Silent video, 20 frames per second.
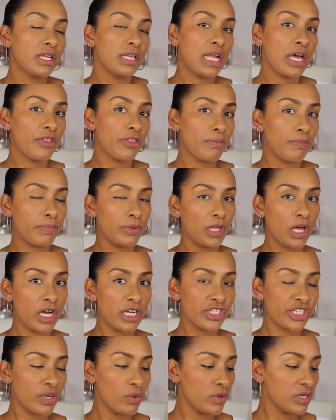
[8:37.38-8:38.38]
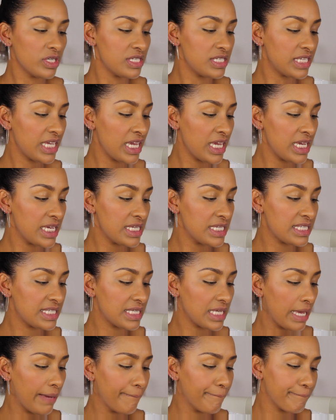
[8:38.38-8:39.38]
Now the blush, I want to say,
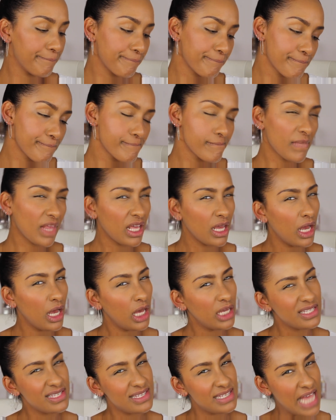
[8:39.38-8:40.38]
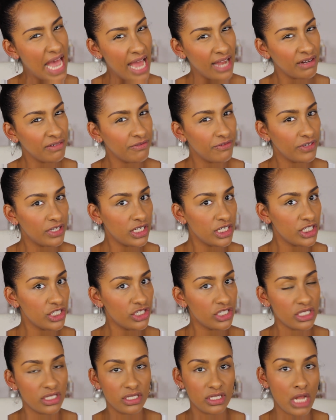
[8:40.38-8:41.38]
is a satin
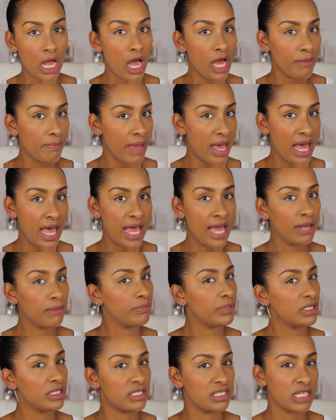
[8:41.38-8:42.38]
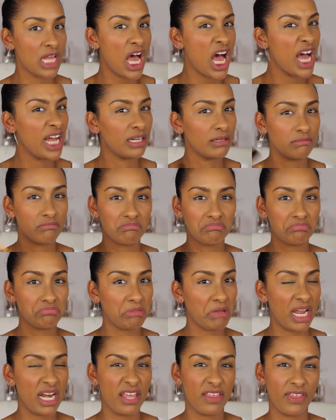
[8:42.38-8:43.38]
finish. It's not matte, but it's not
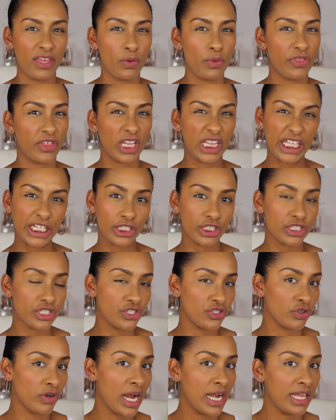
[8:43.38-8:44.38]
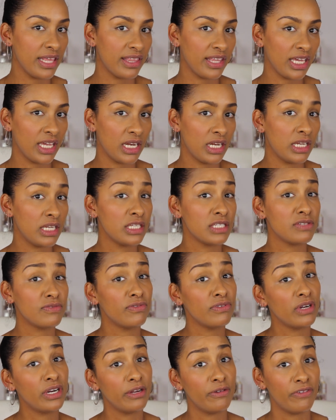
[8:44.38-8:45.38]
anything with glitters or anything in it. It's
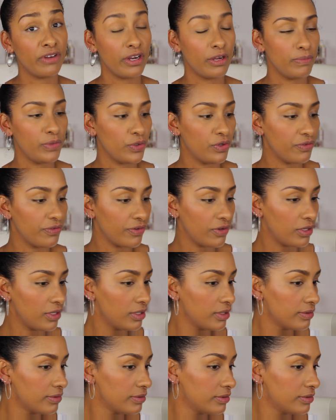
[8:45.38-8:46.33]
very, very beautiful.